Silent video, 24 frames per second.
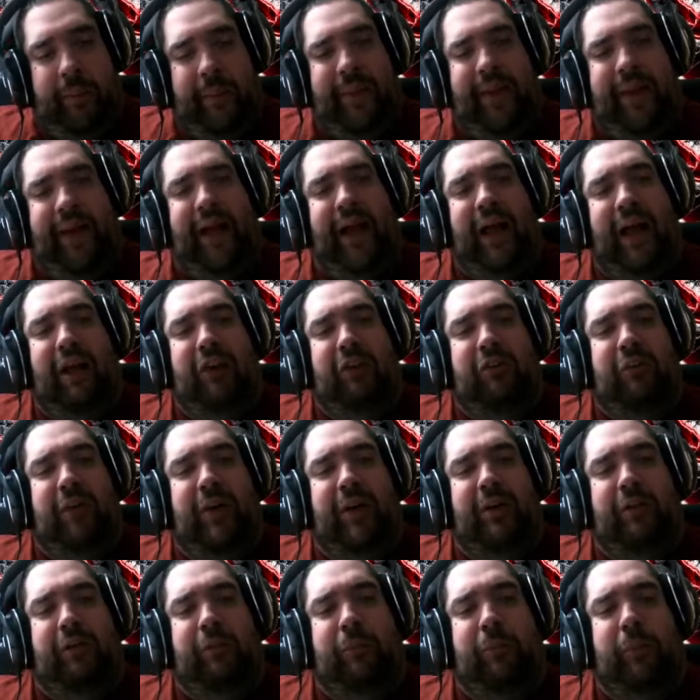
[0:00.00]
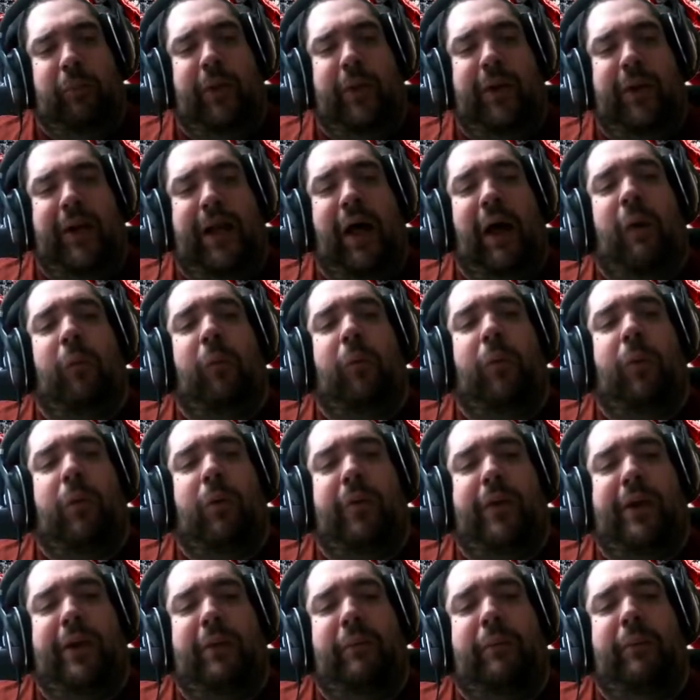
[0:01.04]
they got transported to
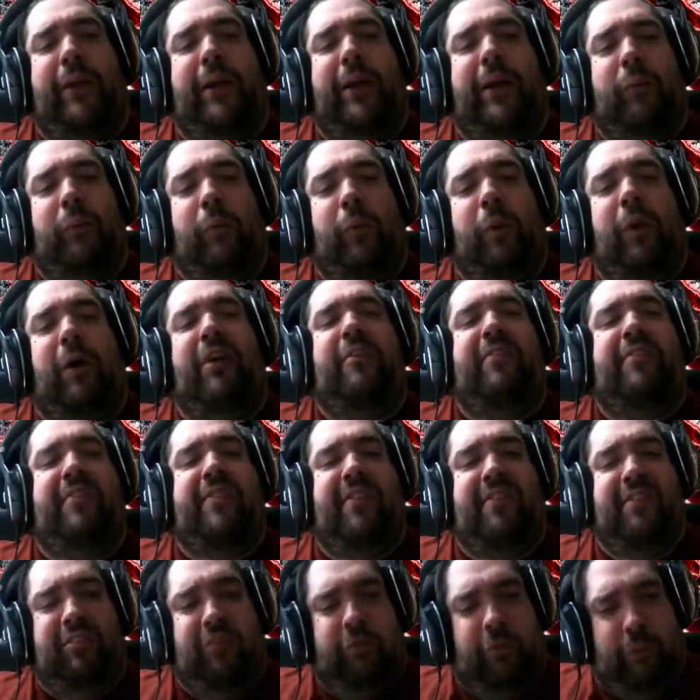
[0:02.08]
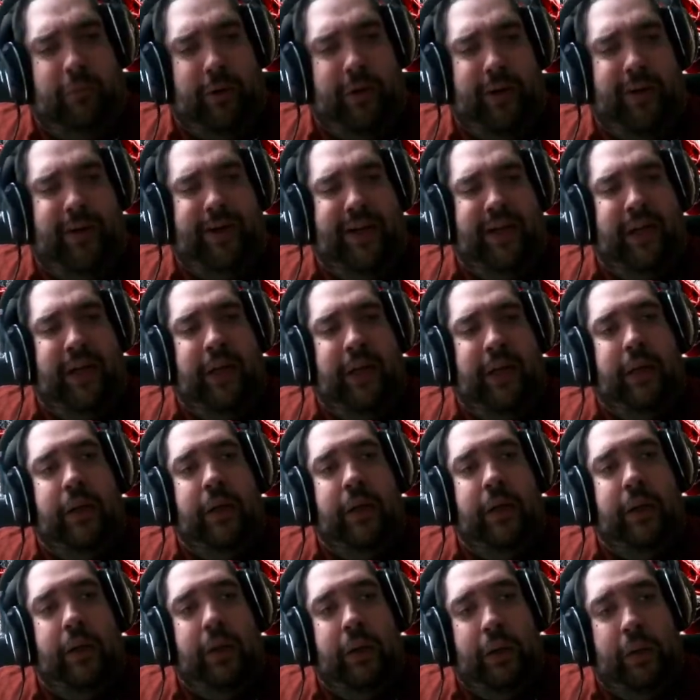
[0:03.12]
Outworld, it really was this
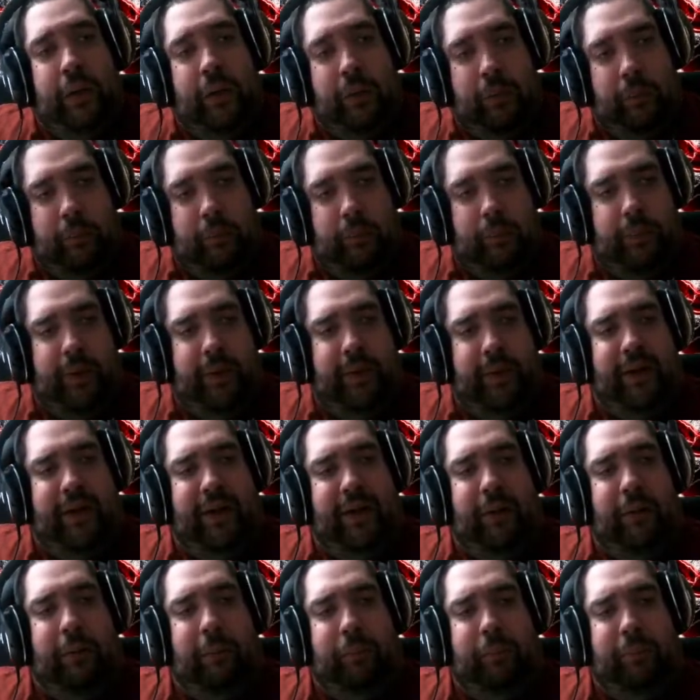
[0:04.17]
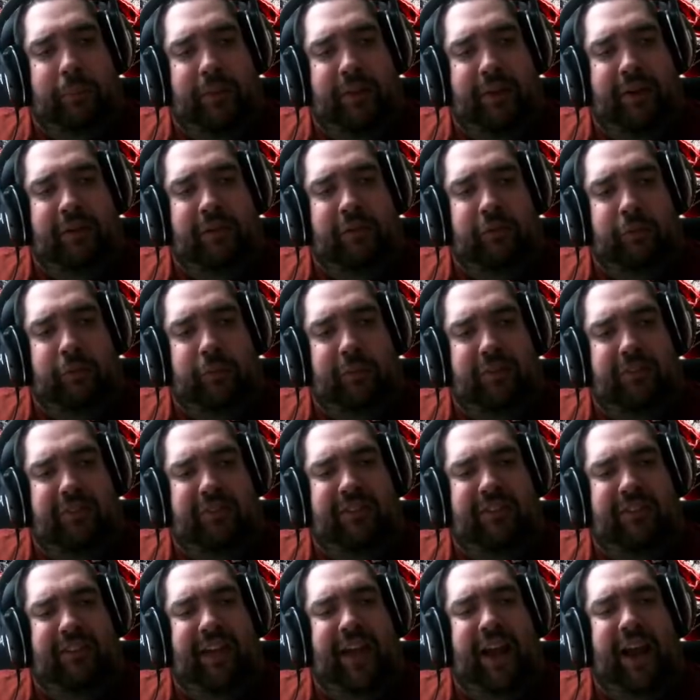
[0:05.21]
rundown place with
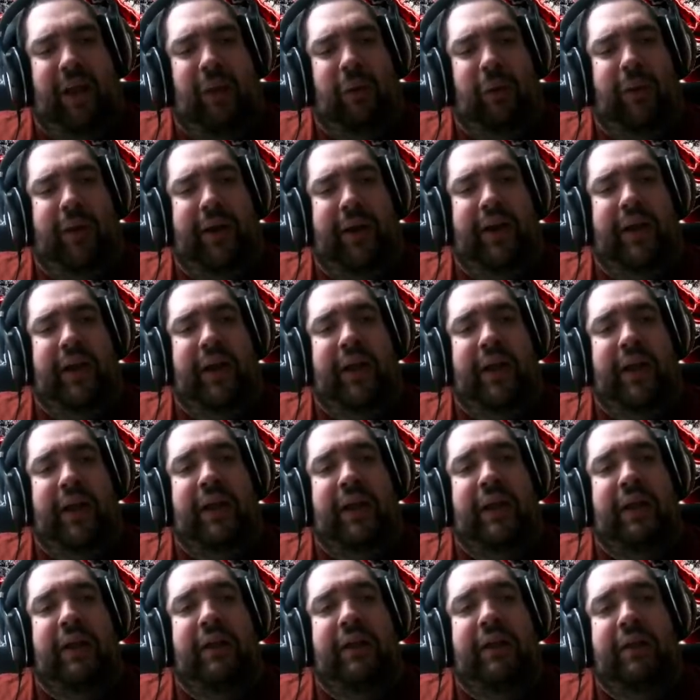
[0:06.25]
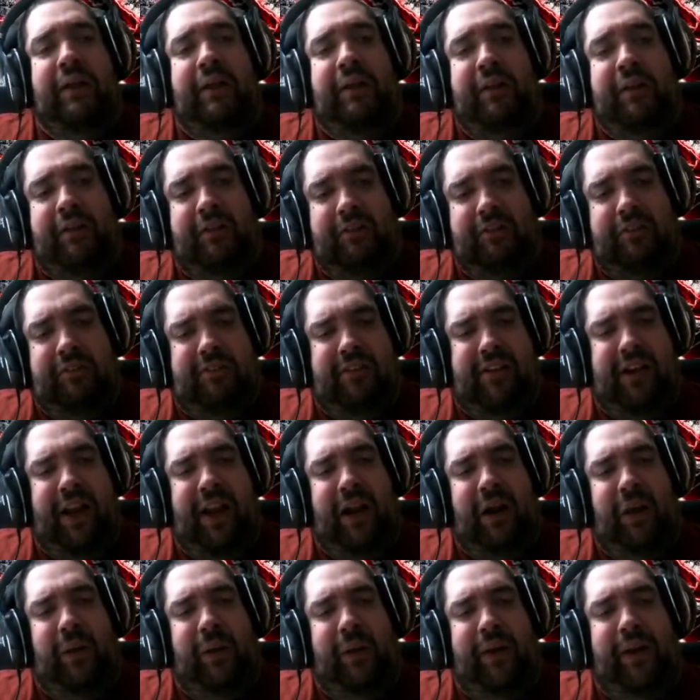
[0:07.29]
scary,
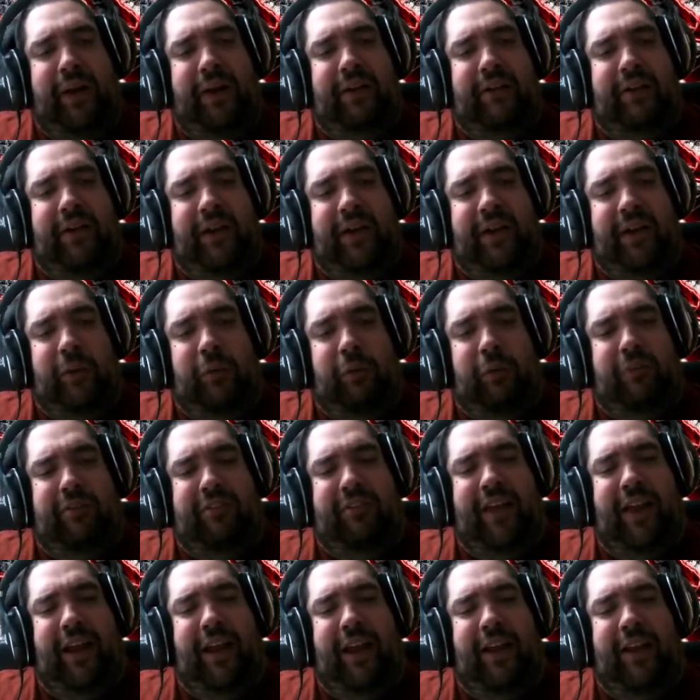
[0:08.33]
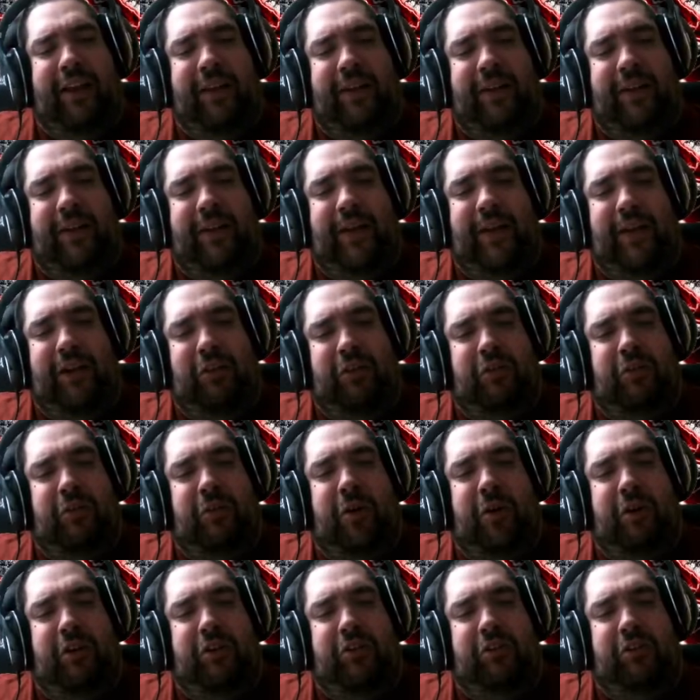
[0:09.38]
skeleton-like
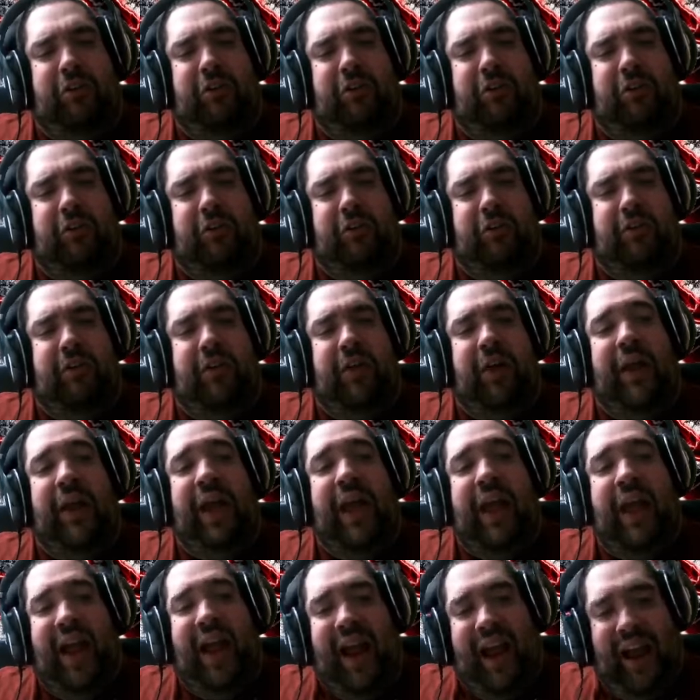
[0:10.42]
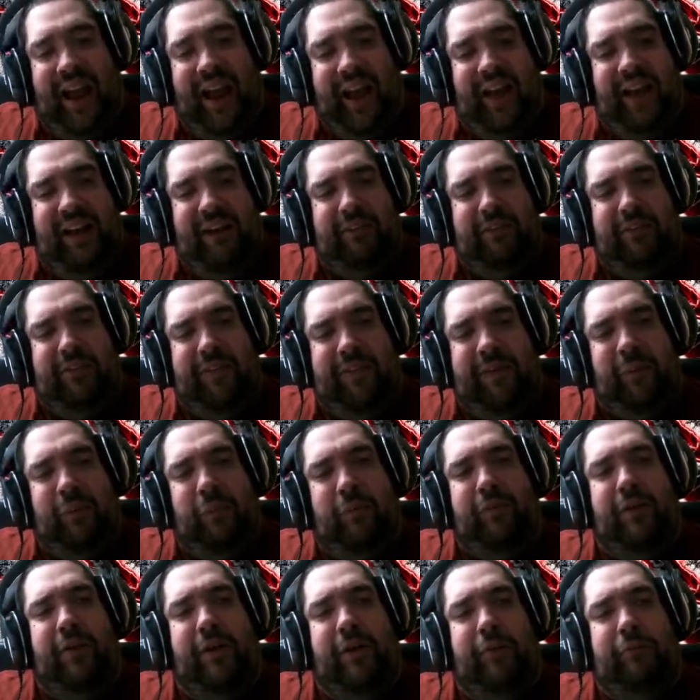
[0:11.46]
structures, and everything
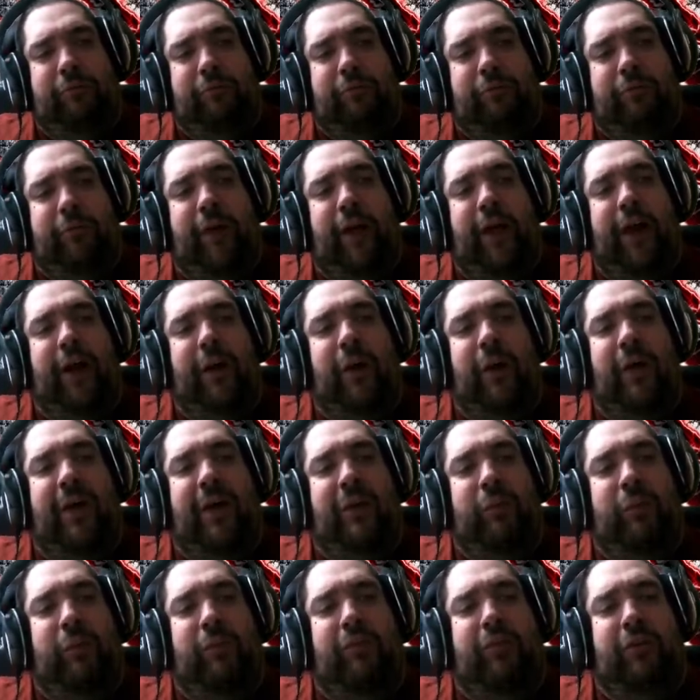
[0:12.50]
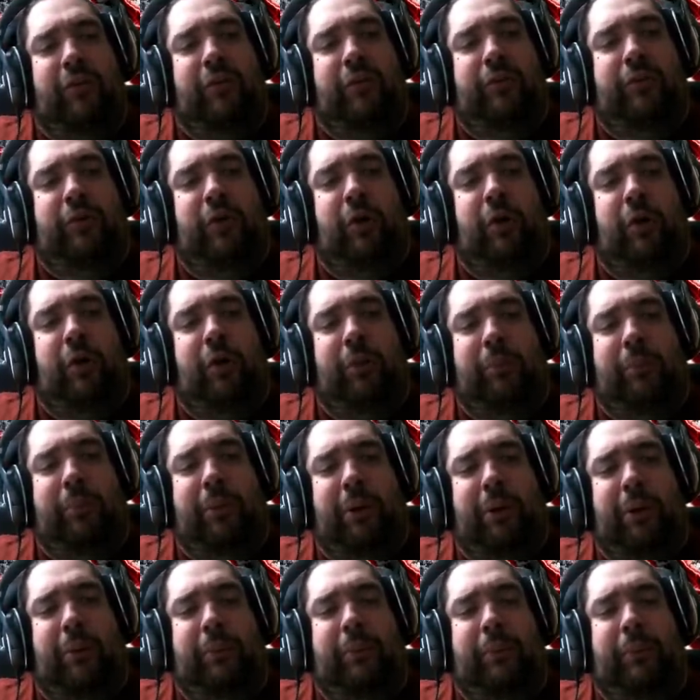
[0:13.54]
was on fire, and it was a dark
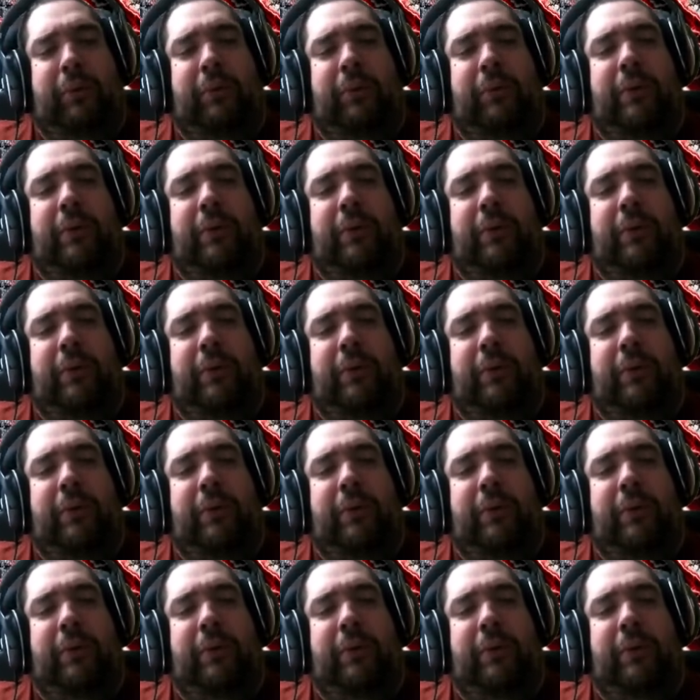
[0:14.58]
purple.